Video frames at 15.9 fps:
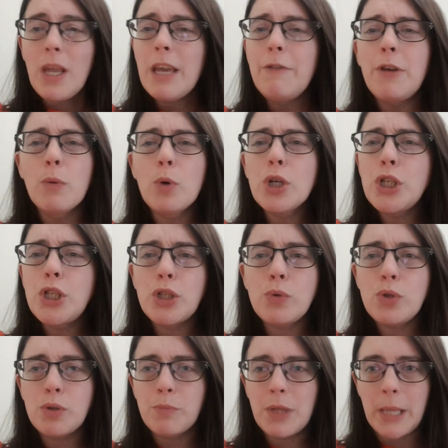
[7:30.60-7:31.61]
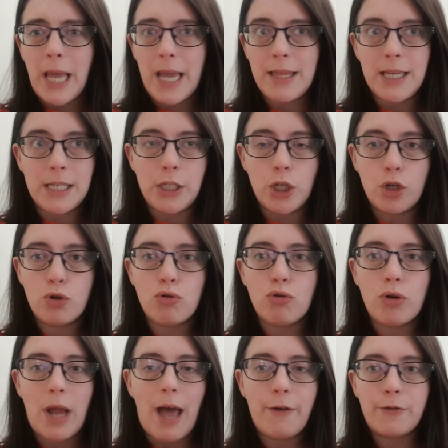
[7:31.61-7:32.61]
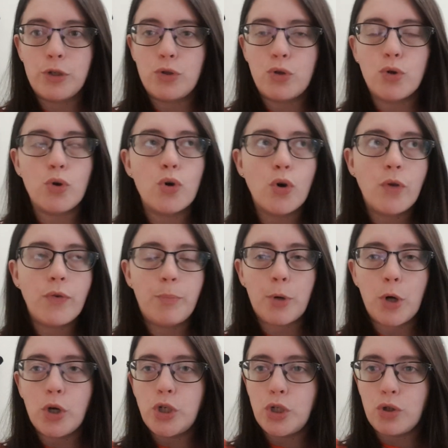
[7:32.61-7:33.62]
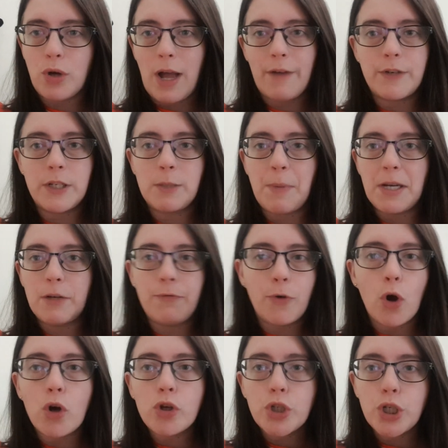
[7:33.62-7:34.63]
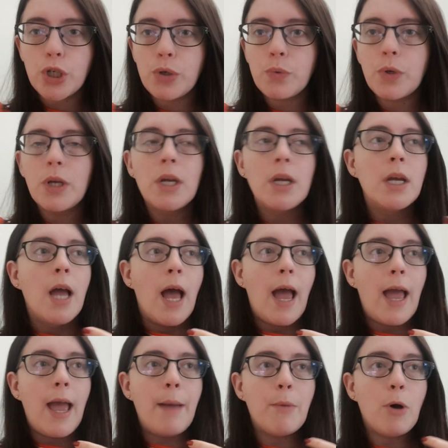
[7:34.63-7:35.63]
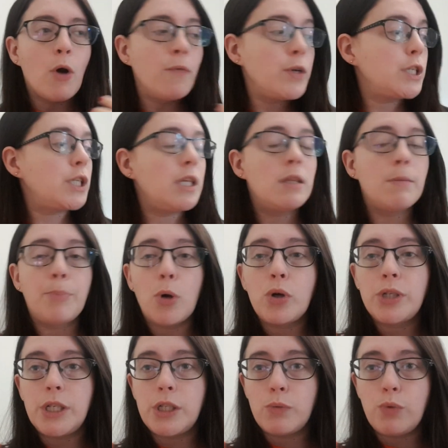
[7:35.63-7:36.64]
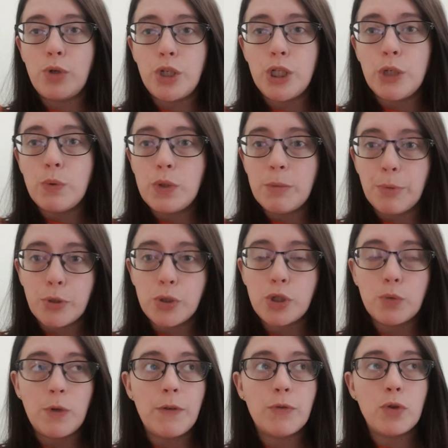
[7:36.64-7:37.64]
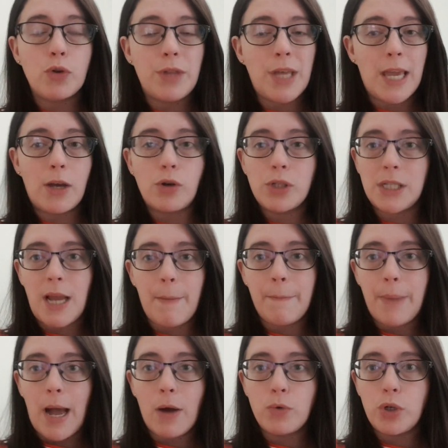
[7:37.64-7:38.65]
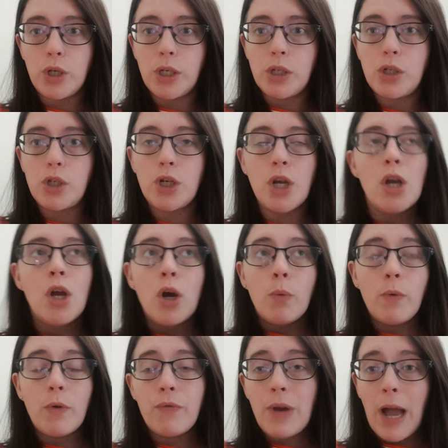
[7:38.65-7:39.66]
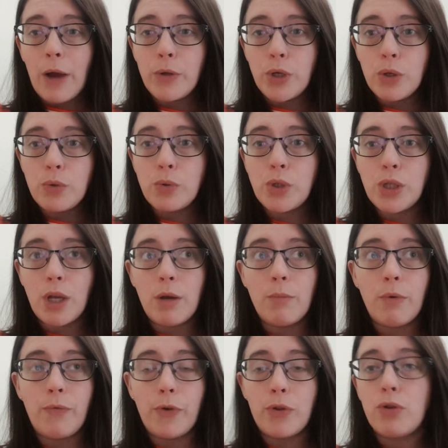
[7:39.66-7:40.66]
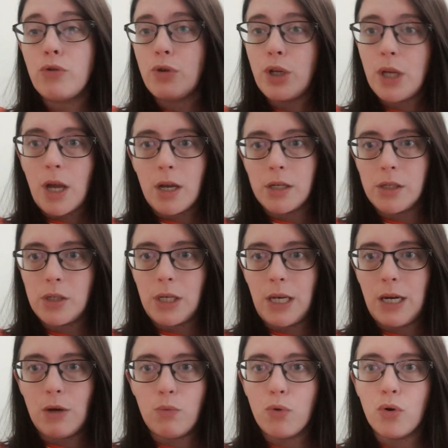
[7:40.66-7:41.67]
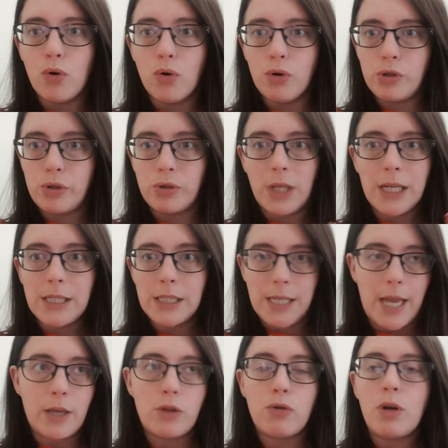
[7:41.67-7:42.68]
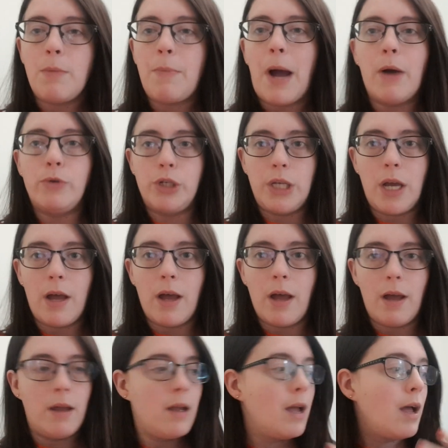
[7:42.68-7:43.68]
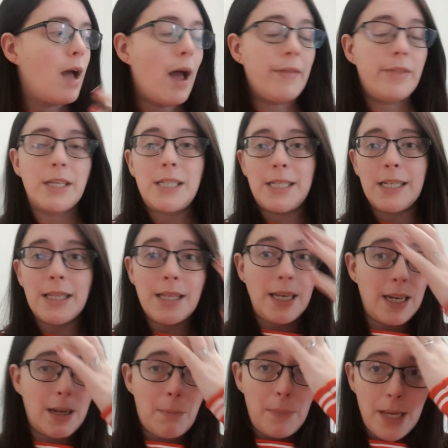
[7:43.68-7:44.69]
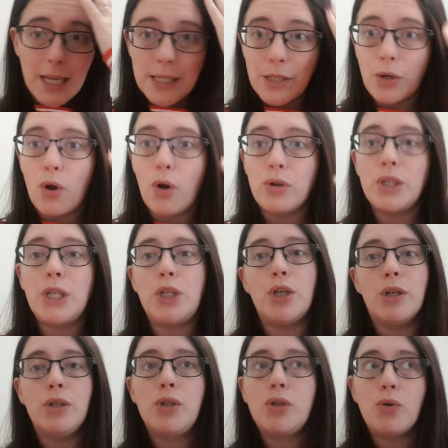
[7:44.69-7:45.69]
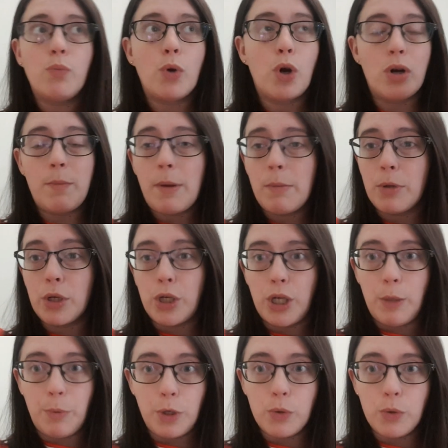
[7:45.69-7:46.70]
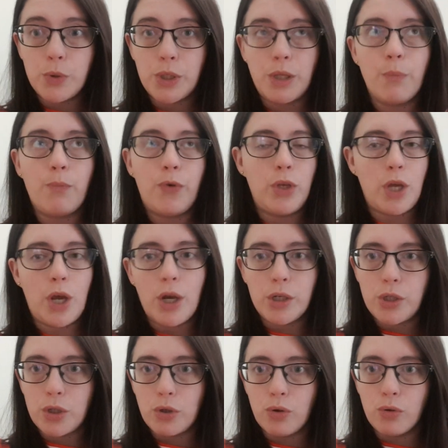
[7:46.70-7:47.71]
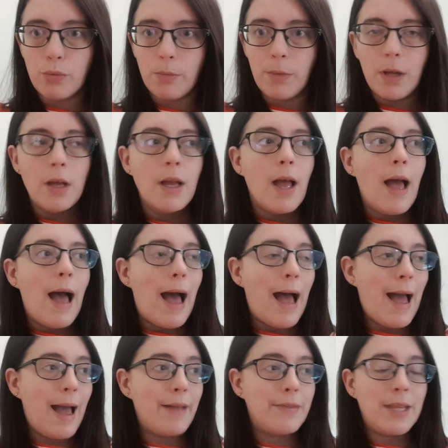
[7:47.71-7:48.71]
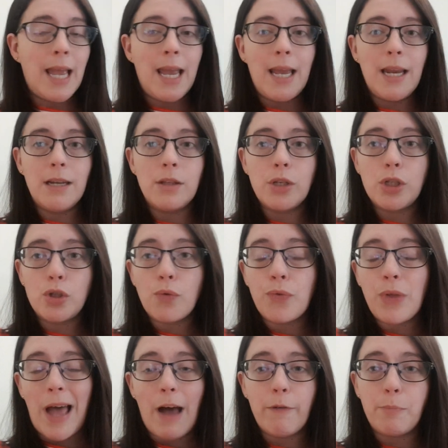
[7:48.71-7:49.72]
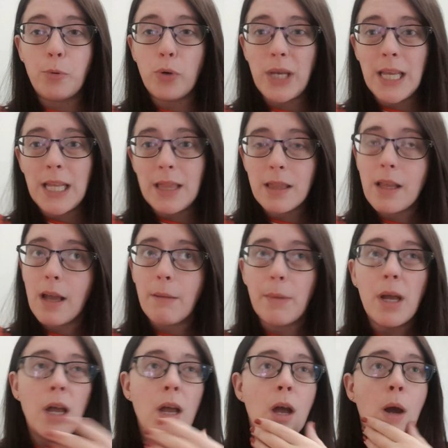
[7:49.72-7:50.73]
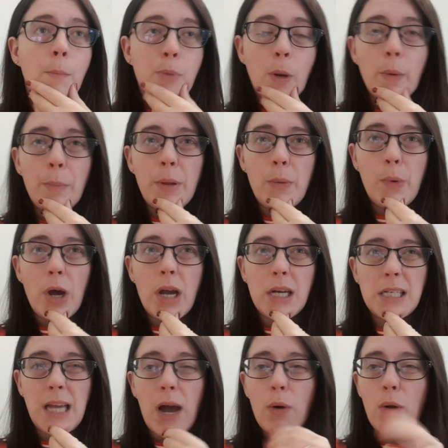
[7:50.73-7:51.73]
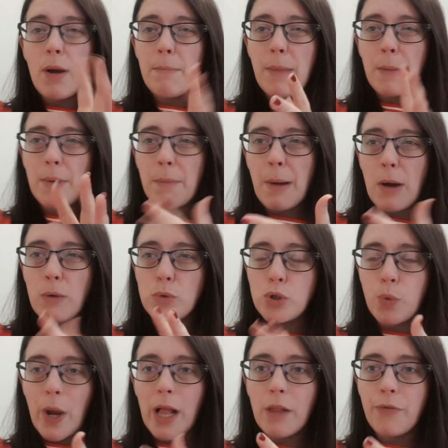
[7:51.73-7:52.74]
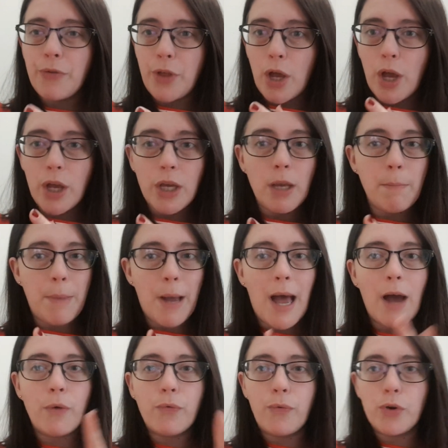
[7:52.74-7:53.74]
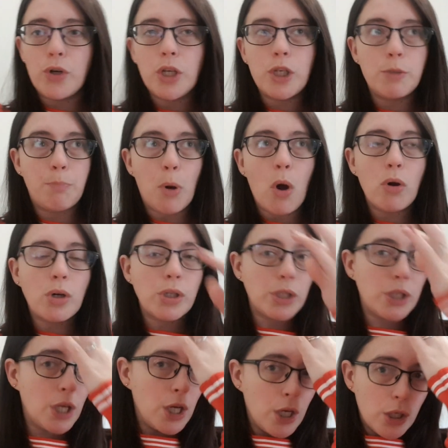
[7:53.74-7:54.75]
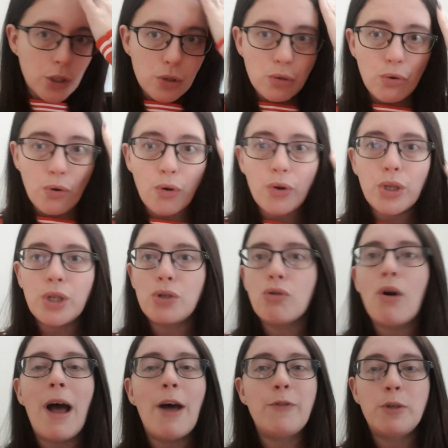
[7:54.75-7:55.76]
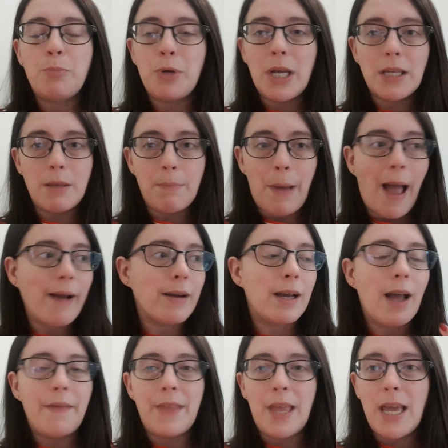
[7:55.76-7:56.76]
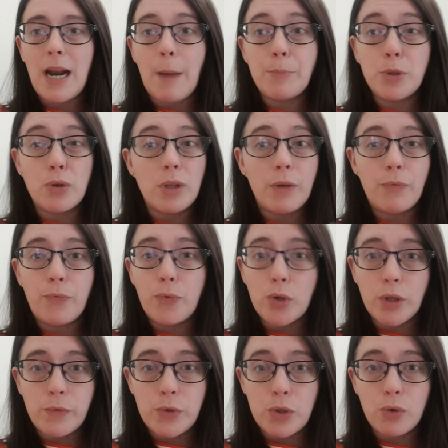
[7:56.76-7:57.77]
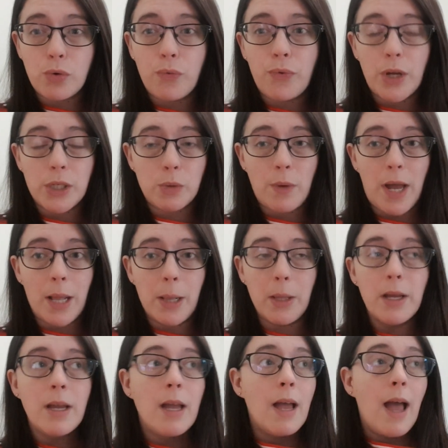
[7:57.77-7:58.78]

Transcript: if you want to do something like this, you don't have to go overboard, you don't have to spend a fortune. Obviously the boxes are reusable, so even though they cost £10 each, we've now used them for 3 years in a row, so that's like £3 a year. And they're still in amazing condition, so we're going to be able to keep using them for years to come. And then the stuff that I've put in them probably worked out at maybe about £12, £13 for each box. So you don't have to break the bank, and they're absolutely full of stuff as well.